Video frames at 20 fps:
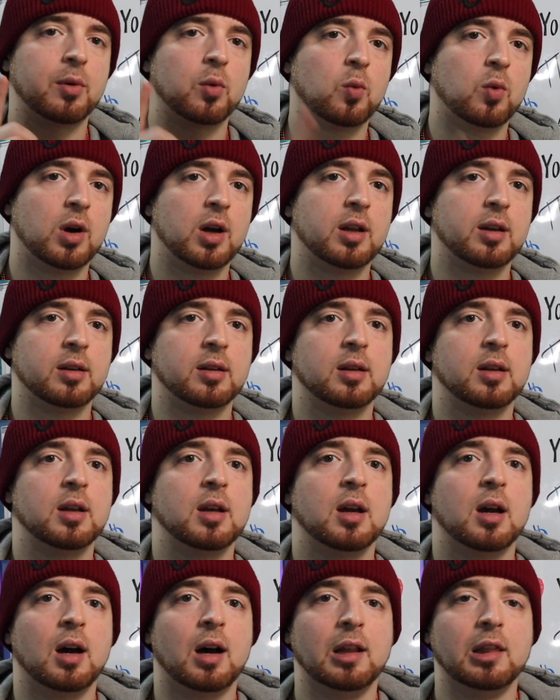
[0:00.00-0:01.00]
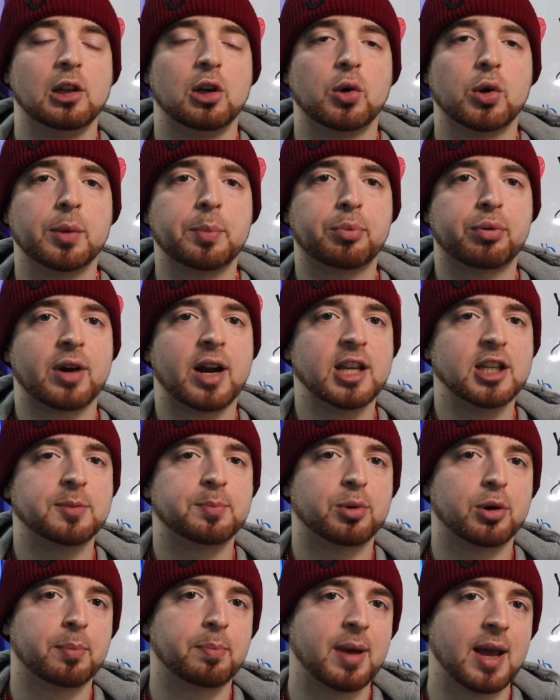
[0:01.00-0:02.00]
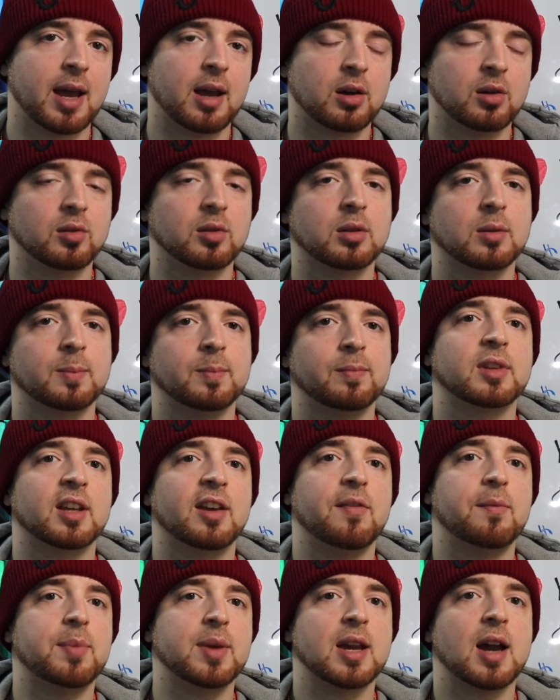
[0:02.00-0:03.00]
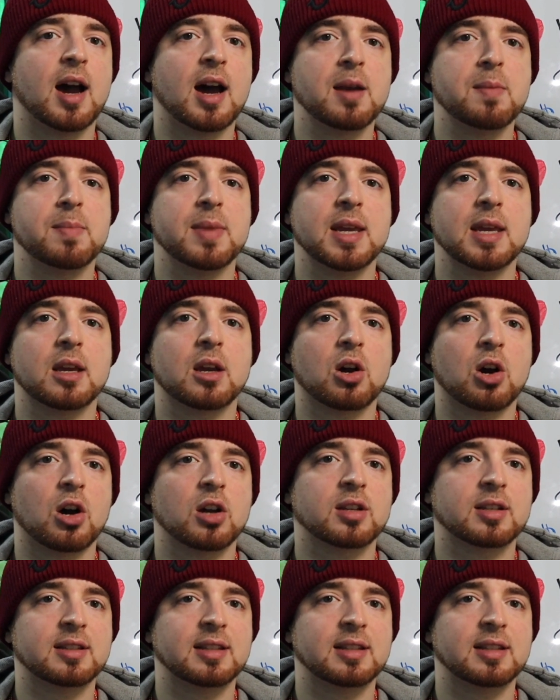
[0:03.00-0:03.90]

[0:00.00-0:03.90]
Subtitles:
1, a lower price per pound. If Beyond Meat costs